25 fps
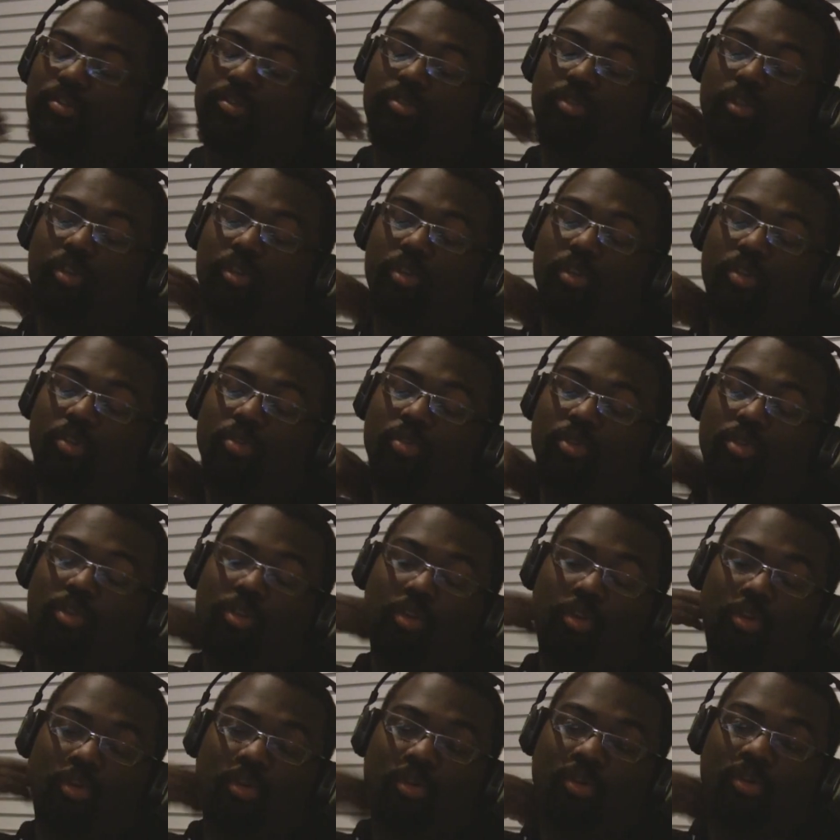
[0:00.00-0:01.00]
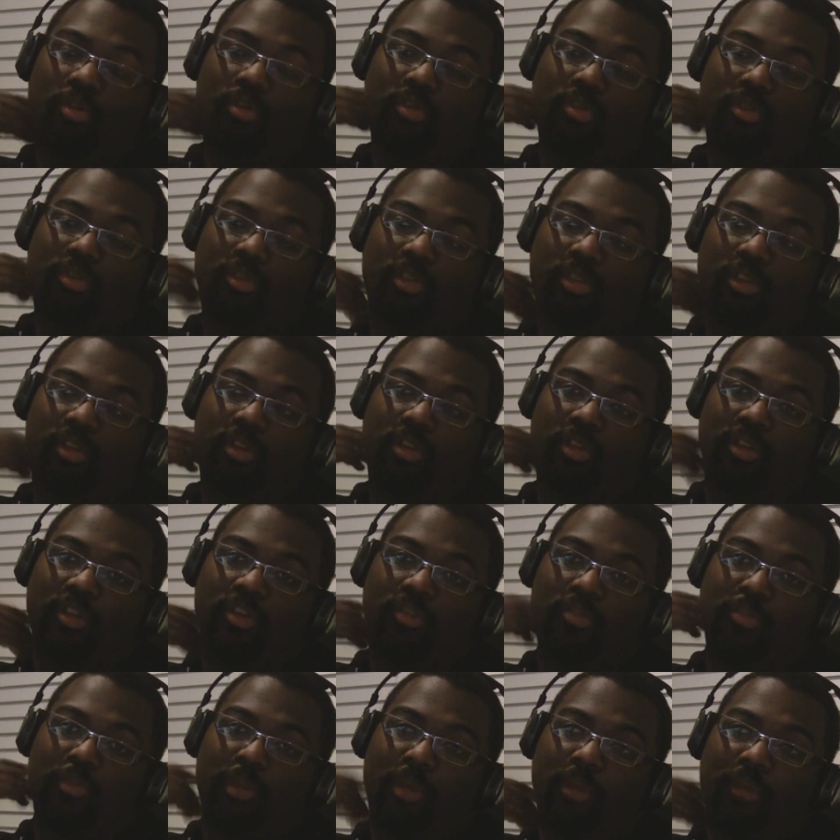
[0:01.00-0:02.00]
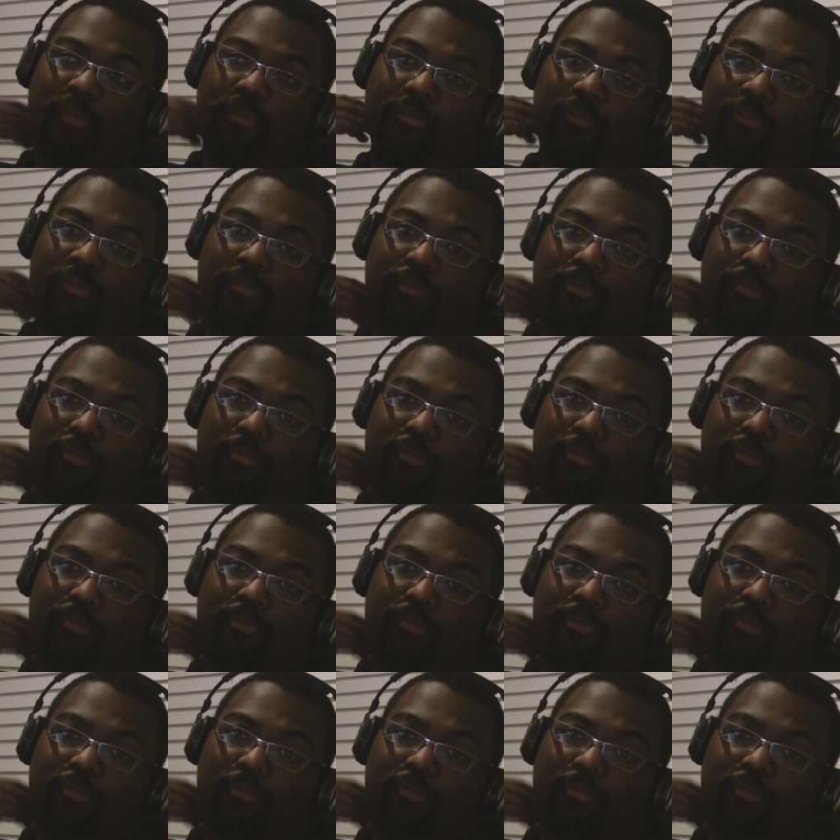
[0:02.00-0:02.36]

So, you know, the, there's my